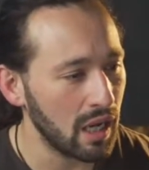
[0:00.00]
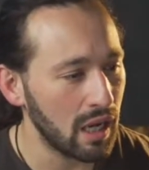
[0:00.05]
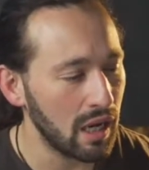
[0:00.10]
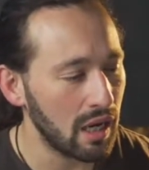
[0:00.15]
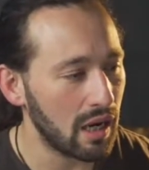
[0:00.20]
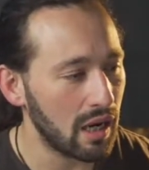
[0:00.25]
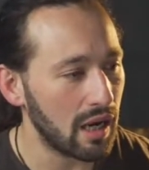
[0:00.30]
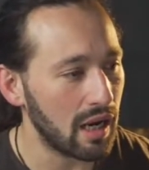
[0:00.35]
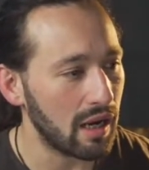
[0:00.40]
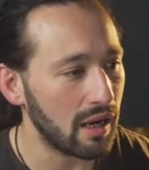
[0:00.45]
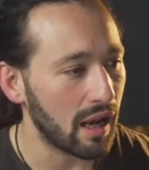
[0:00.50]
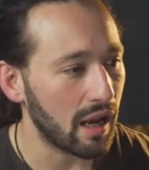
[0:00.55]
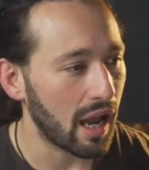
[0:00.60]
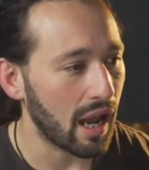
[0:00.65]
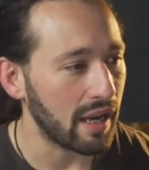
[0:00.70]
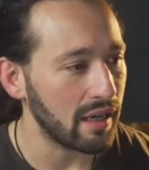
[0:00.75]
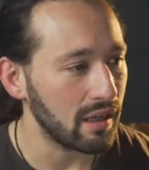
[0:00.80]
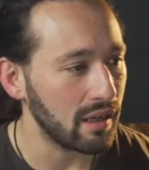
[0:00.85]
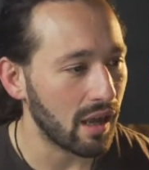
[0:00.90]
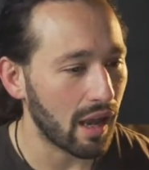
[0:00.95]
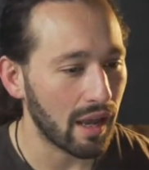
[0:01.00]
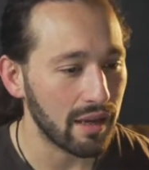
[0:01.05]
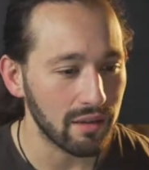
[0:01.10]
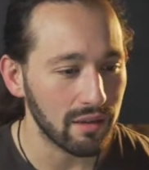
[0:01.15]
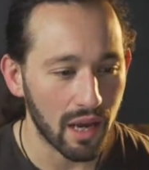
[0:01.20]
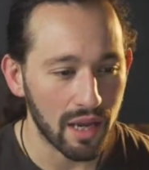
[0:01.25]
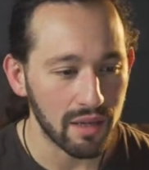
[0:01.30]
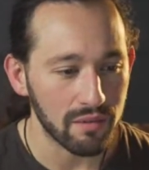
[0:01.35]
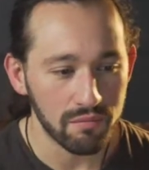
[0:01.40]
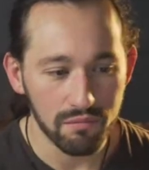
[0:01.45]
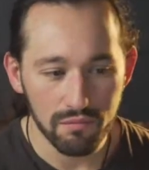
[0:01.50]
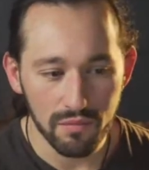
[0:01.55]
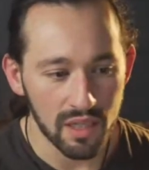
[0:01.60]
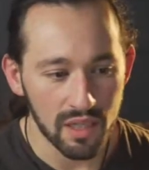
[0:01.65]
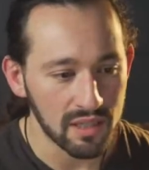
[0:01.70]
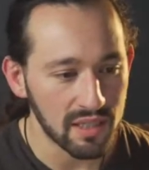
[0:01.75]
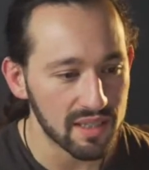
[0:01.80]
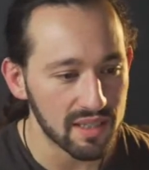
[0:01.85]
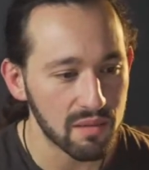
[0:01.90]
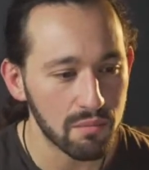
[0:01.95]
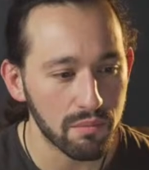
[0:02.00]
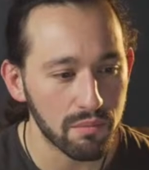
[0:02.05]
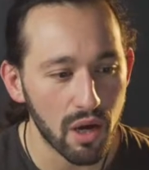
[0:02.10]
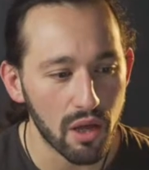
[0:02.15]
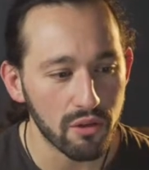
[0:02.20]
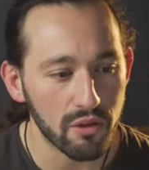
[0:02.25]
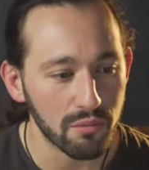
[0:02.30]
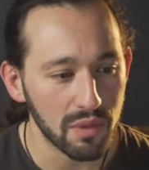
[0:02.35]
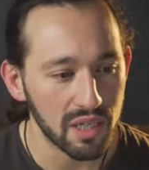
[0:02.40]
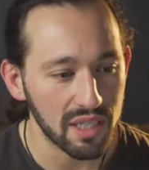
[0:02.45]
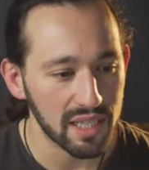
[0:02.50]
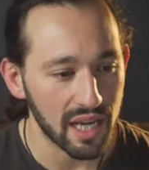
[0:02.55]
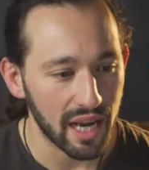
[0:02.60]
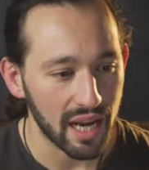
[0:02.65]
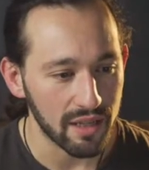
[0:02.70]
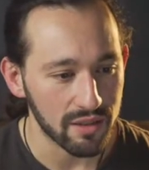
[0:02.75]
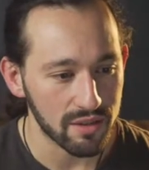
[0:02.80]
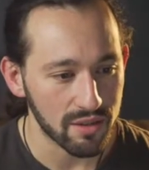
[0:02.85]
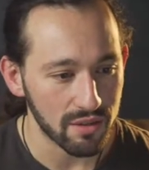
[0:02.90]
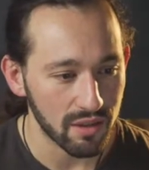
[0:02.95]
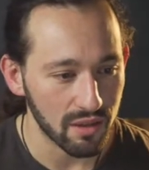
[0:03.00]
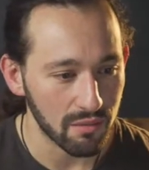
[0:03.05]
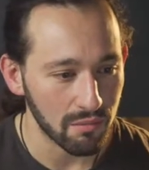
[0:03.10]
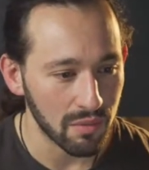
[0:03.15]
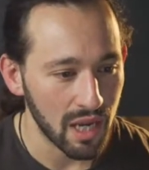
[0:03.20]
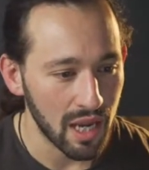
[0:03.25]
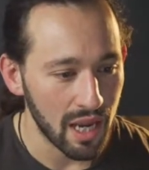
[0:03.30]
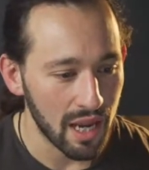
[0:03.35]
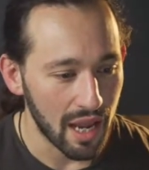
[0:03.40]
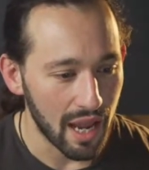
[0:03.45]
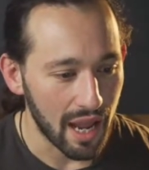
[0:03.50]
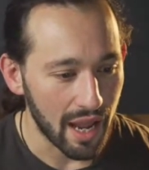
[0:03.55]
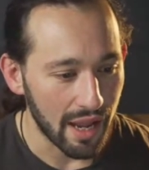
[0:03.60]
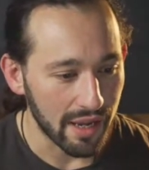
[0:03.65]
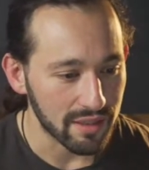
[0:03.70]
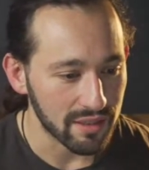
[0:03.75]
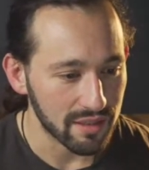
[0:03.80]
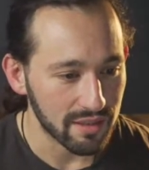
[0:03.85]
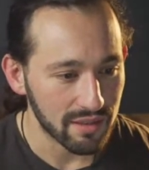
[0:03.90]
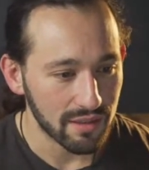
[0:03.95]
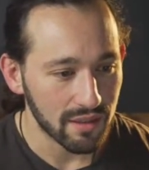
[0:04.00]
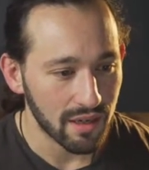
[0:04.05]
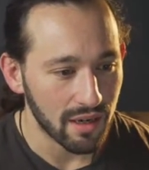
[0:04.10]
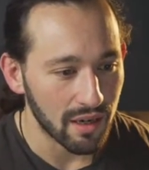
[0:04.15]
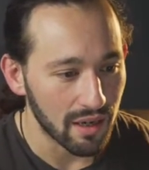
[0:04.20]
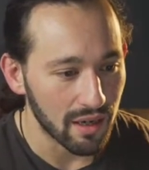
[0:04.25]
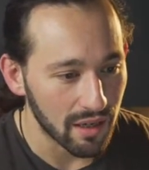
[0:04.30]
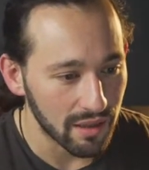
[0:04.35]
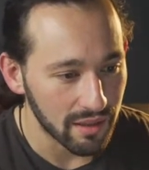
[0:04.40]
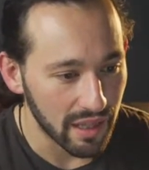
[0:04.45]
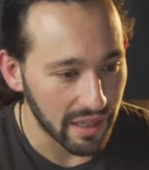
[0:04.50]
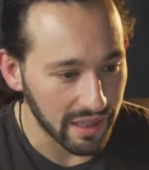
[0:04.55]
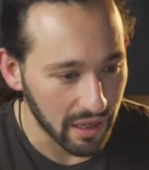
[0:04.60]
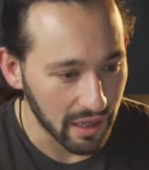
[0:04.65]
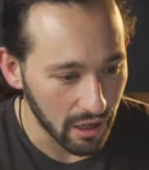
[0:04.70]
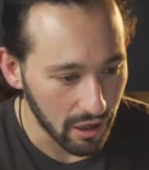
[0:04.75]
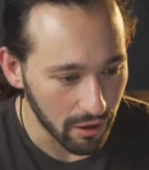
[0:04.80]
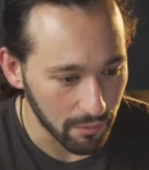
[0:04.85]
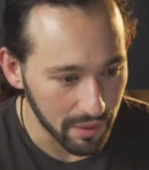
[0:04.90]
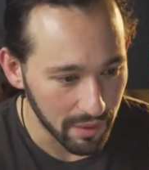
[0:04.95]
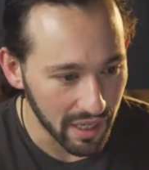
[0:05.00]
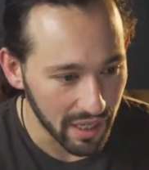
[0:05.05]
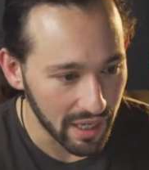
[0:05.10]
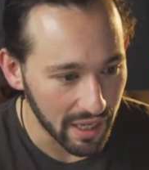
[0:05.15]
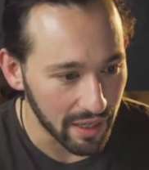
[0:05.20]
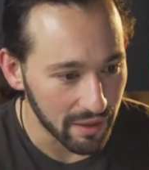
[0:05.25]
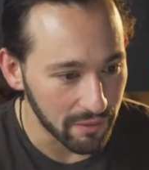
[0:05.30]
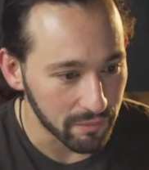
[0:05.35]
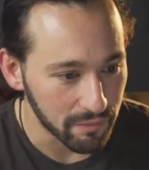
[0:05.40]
It doesn't bother me to answer them as they come in.